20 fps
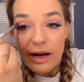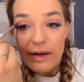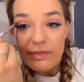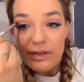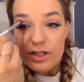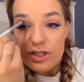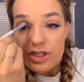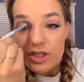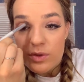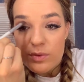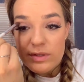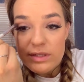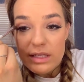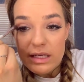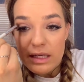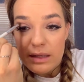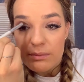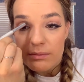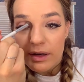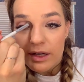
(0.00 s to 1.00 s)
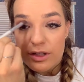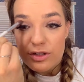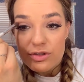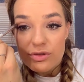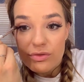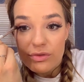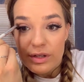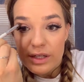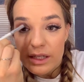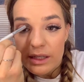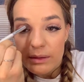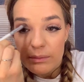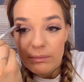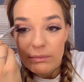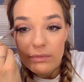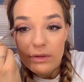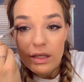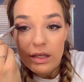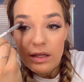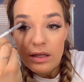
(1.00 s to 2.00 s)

And then she was in my dream.